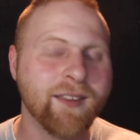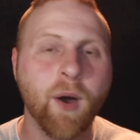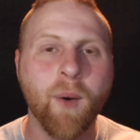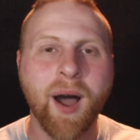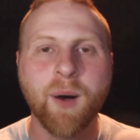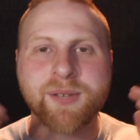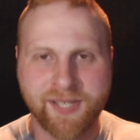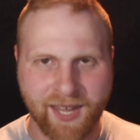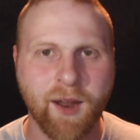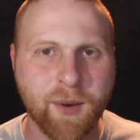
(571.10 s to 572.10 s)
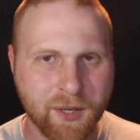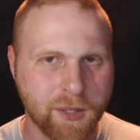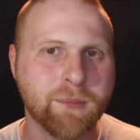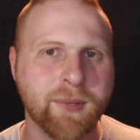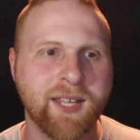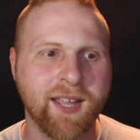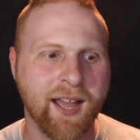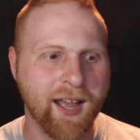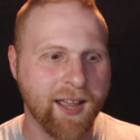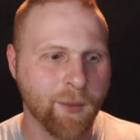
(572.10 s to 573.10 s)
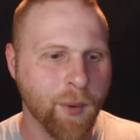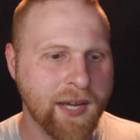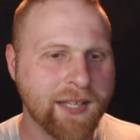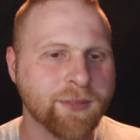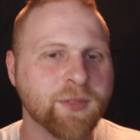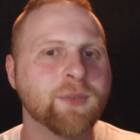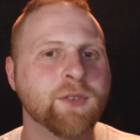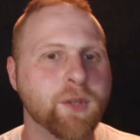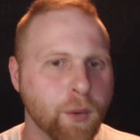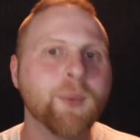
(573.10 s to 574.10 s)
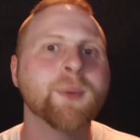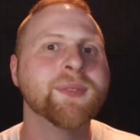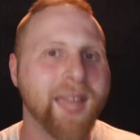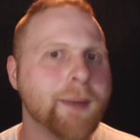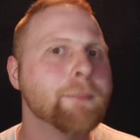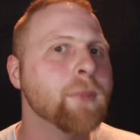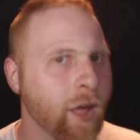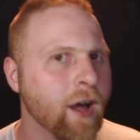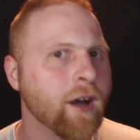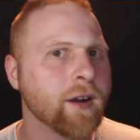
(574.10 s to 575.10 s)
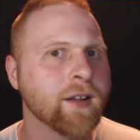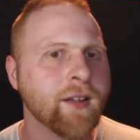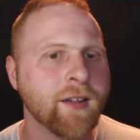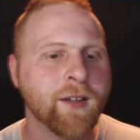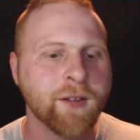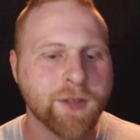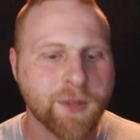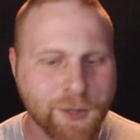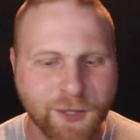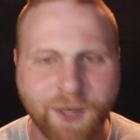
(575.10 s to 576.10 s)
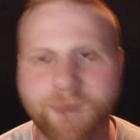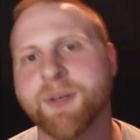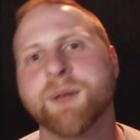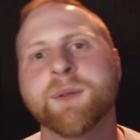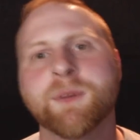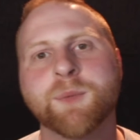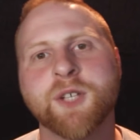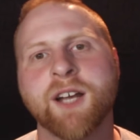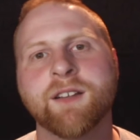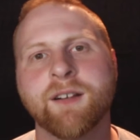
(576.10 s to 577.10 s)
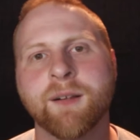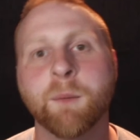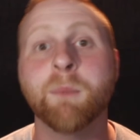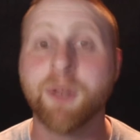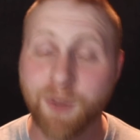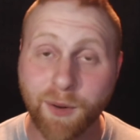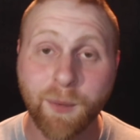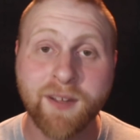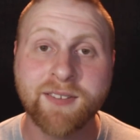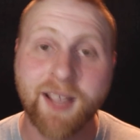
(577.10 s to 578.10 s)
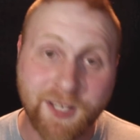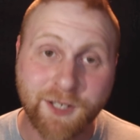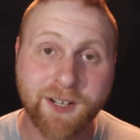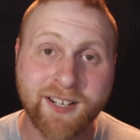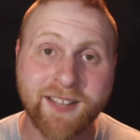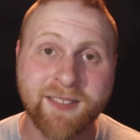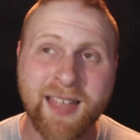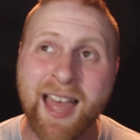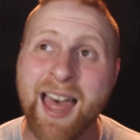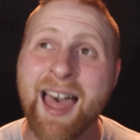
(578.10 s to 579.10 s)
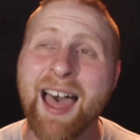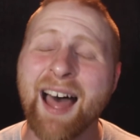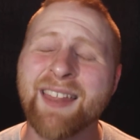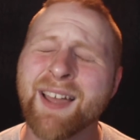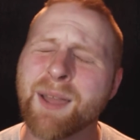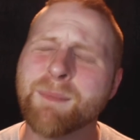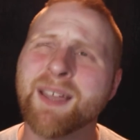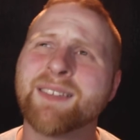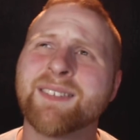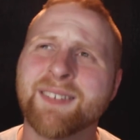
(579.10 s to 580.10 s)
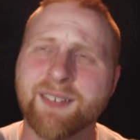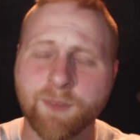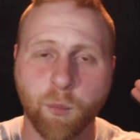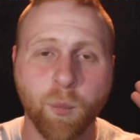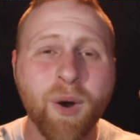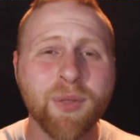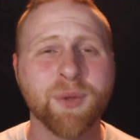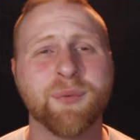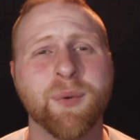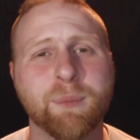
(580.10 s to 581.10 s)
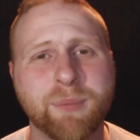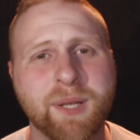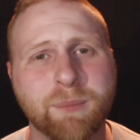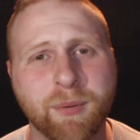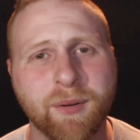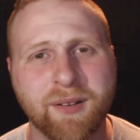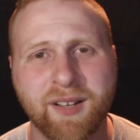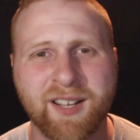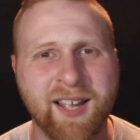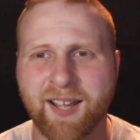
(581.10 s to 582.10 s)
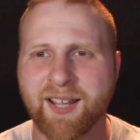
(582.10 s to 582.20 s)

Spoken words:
know how scary it could be. I waited too damn long to start my YouTube channel. But you know what? I started it and I met wonderful people.